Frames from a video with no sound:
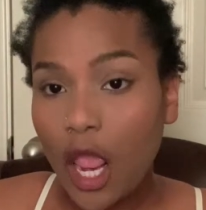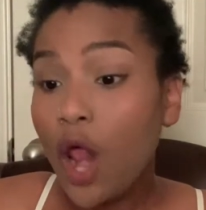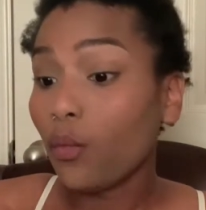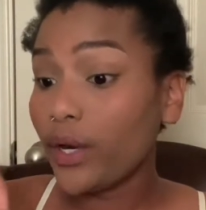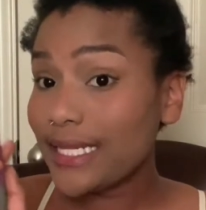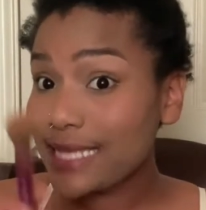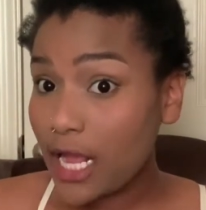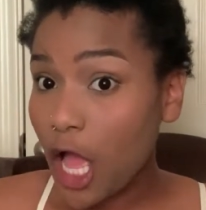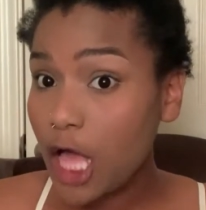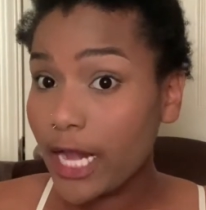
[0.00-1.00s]
When it's not
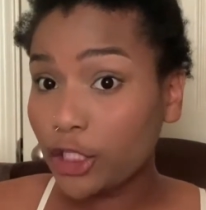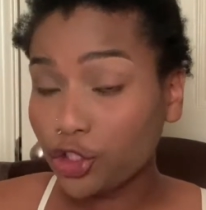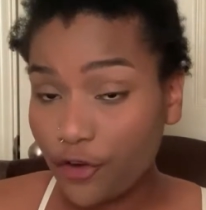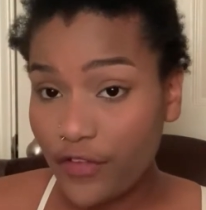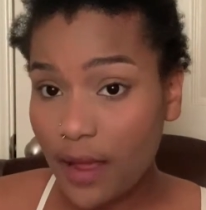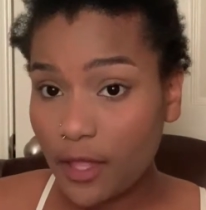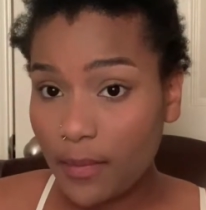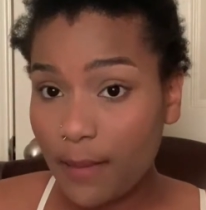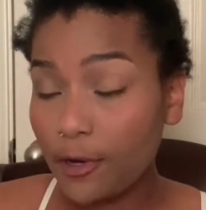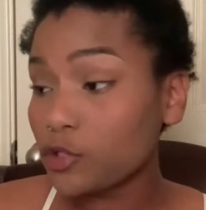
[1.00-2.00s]
calling out your family
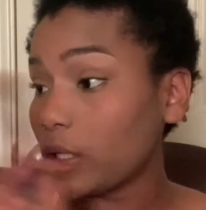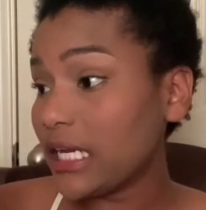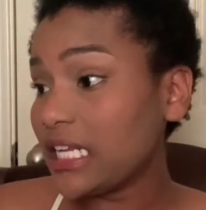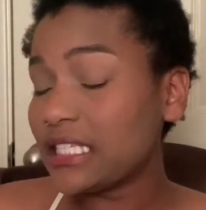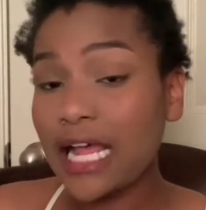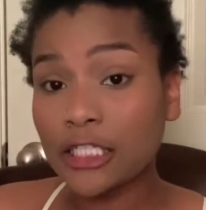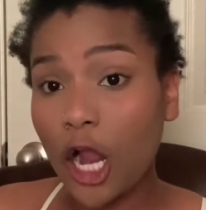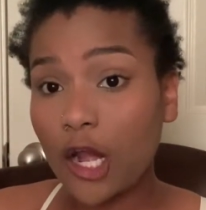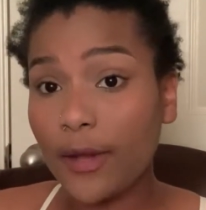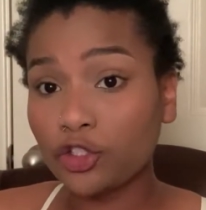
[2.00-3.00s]
members, when it's not talking
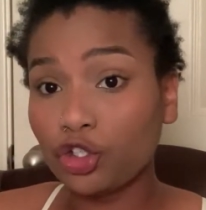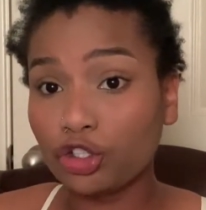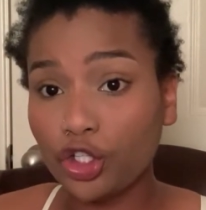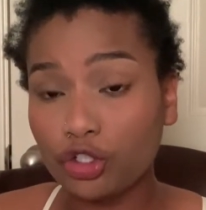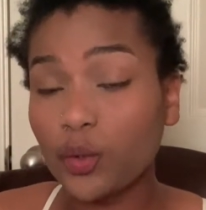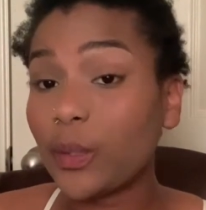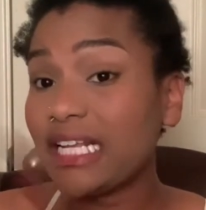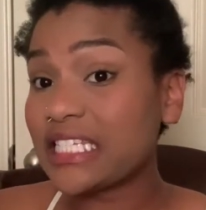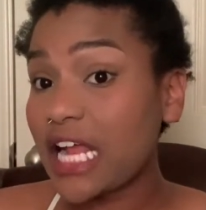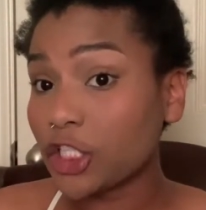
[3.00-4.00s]
about your children, when it's
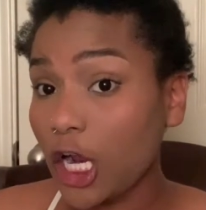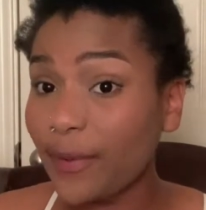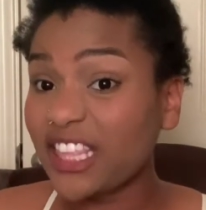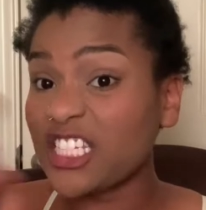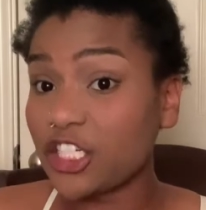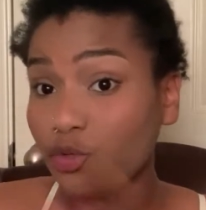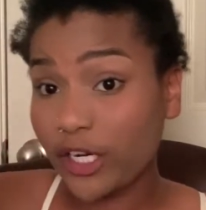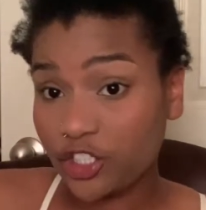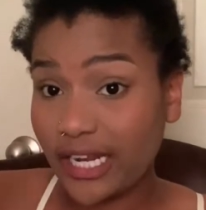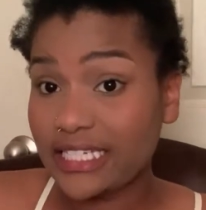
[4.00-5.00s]
not talking about the
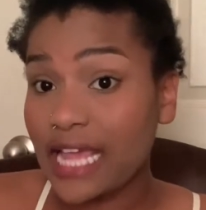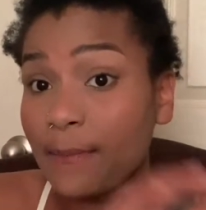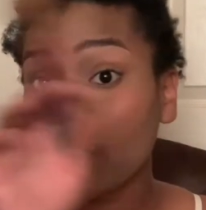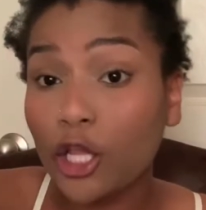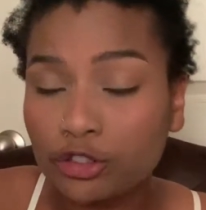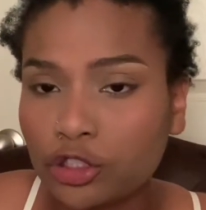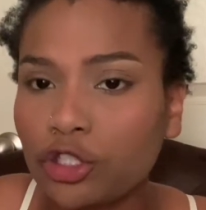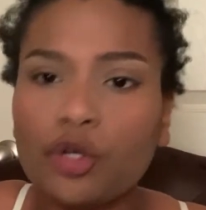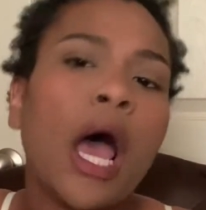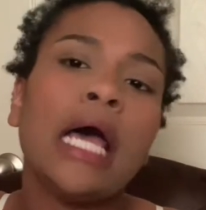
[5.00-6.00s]
situation that has happened closest to
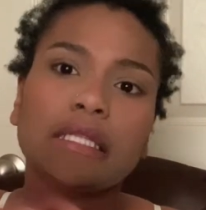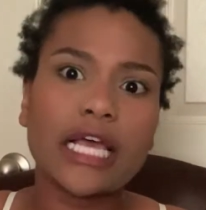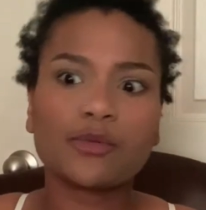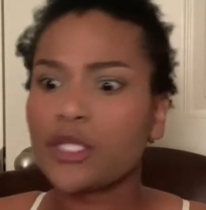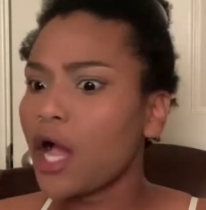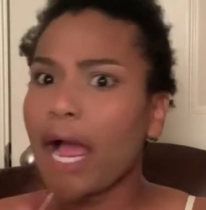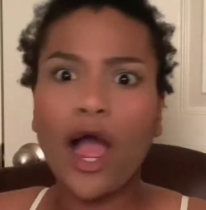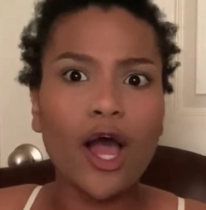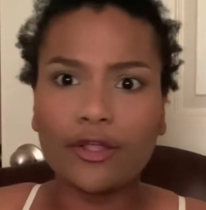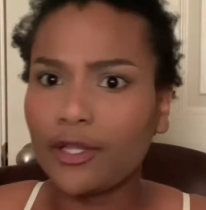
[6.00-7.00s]
you, that's when y'all got
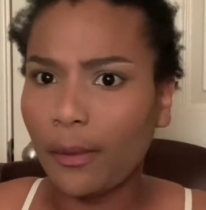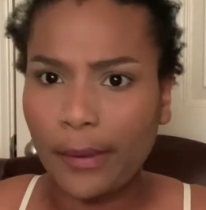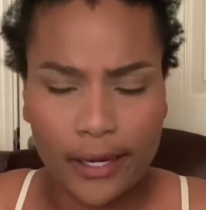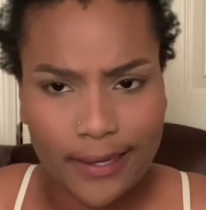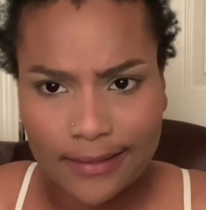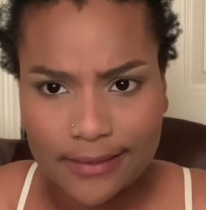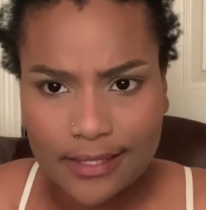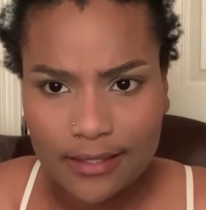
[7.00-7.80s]
all the opinions.